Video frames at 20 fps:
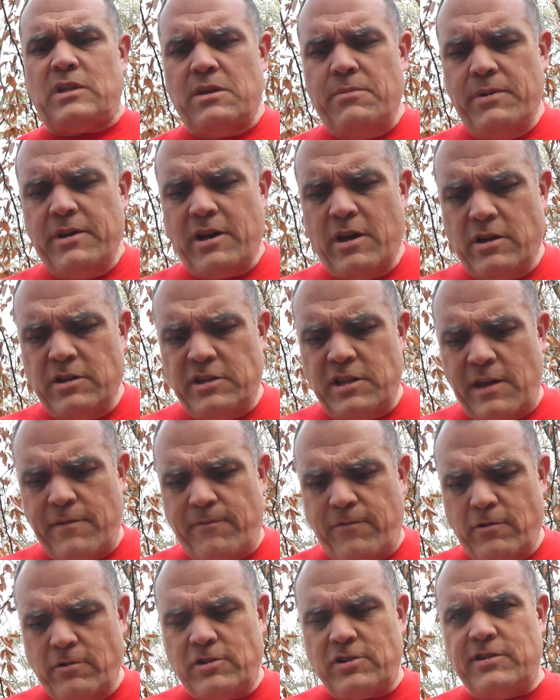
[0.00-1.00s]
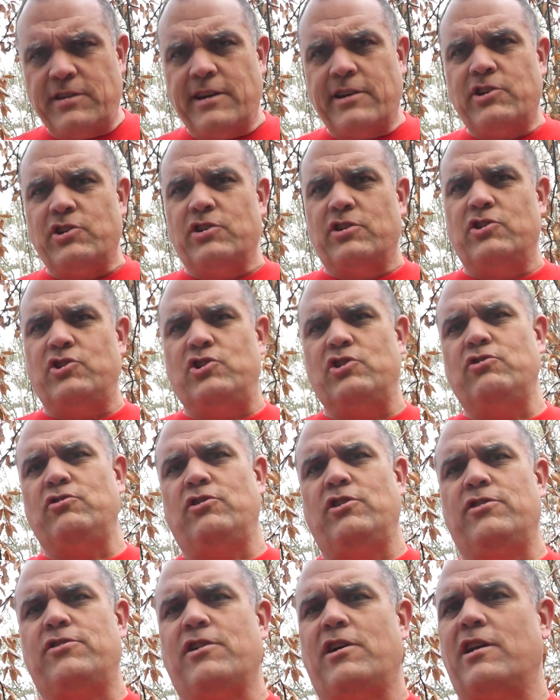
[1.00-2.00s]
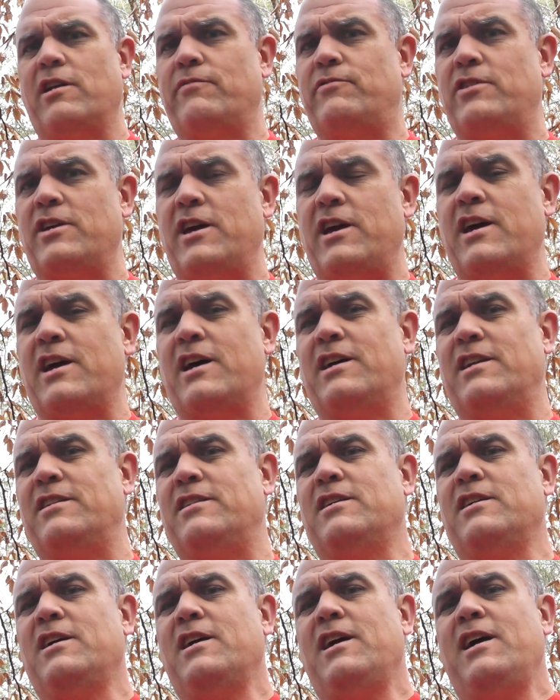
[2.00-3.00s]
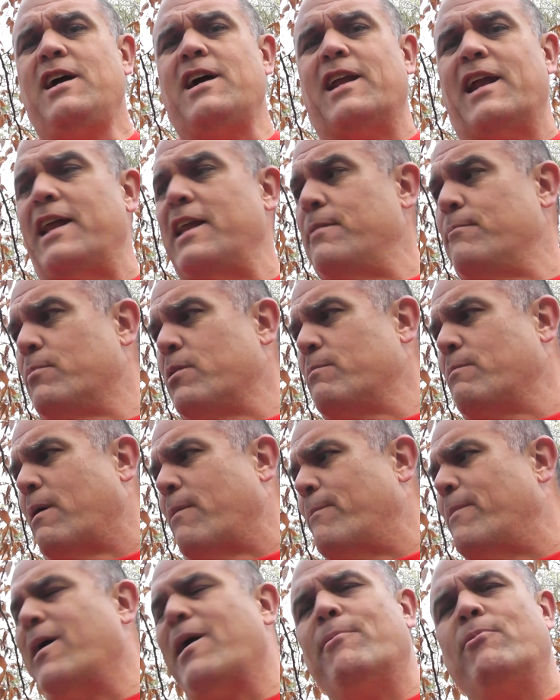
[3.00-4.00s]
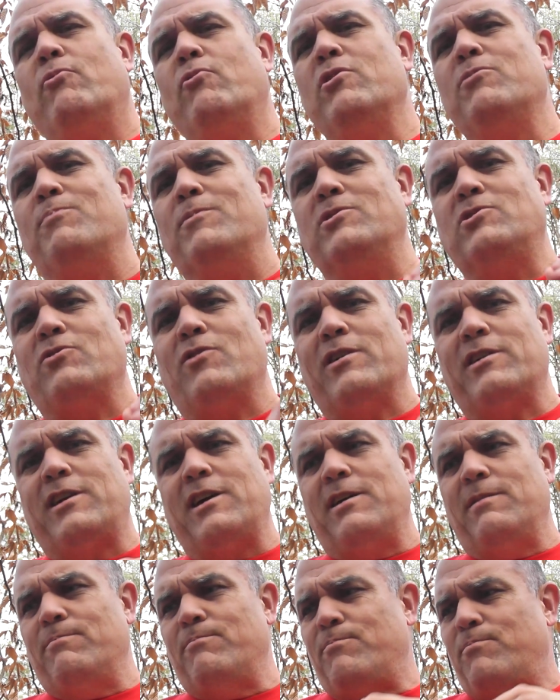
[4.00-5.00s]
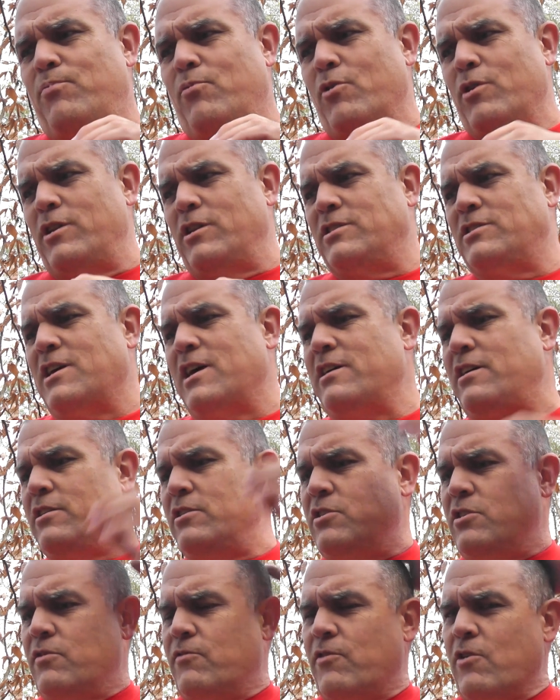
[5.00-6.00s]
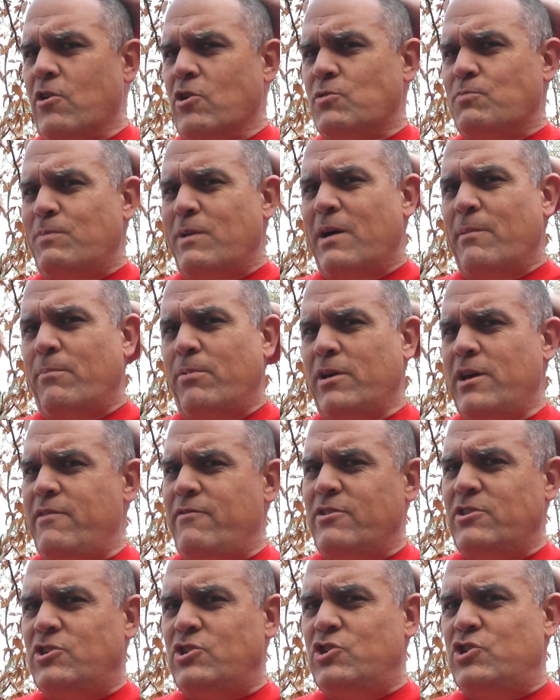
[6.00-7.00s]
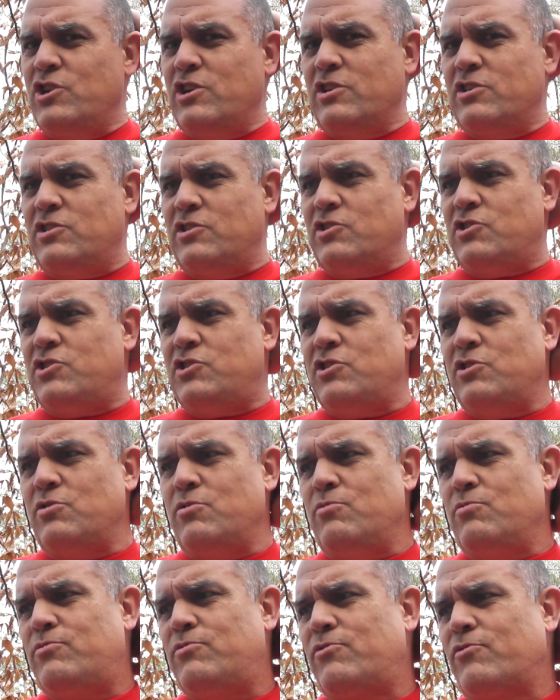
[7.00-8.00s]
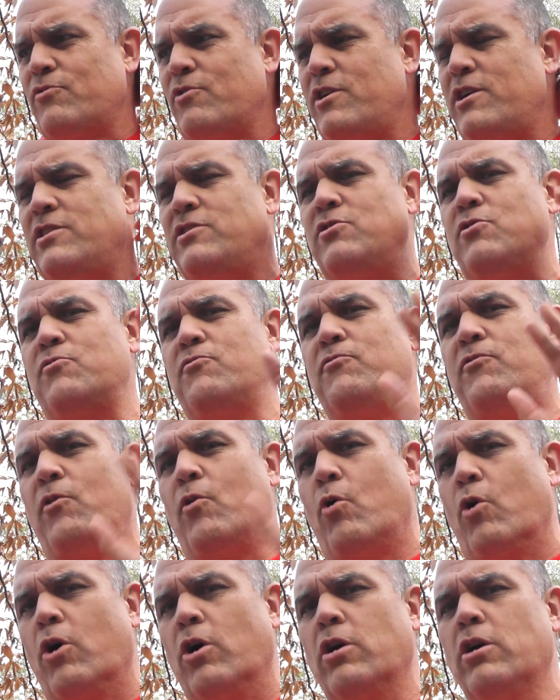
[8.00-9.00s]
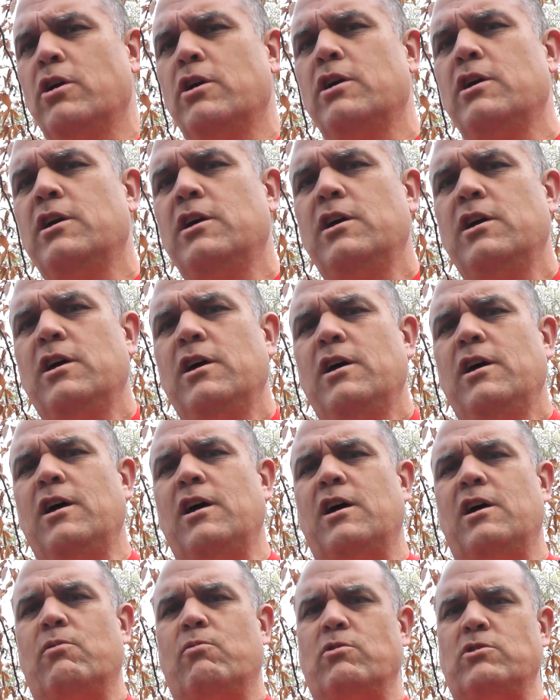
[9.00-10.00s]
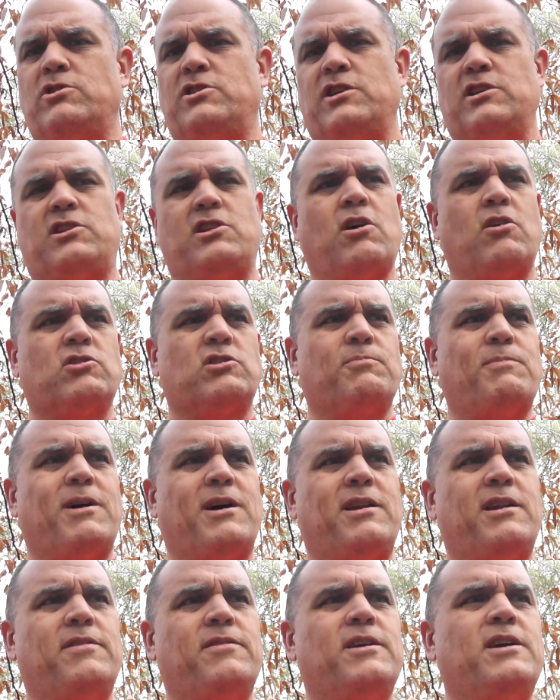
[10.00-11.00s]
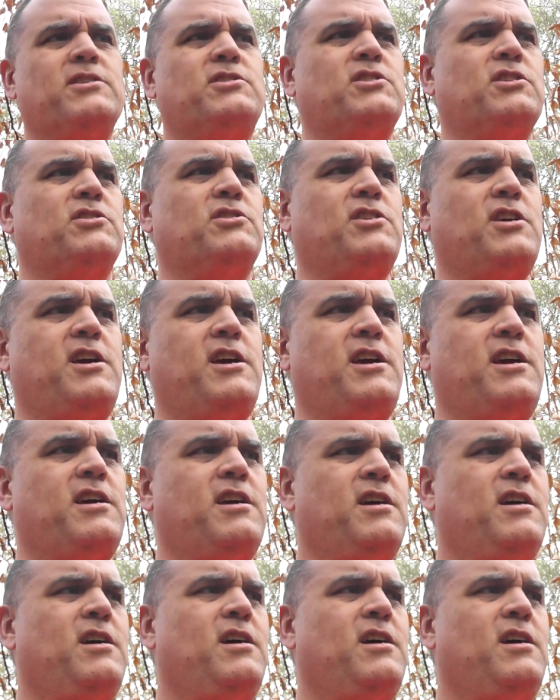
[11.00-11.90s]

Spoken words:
because that first section is usually thought up to end, and I didn't bring my Bible with me, so I can't point exactly to the verse, but I believe it's Genesis 2:3, 2:4, where it talks about, and this is the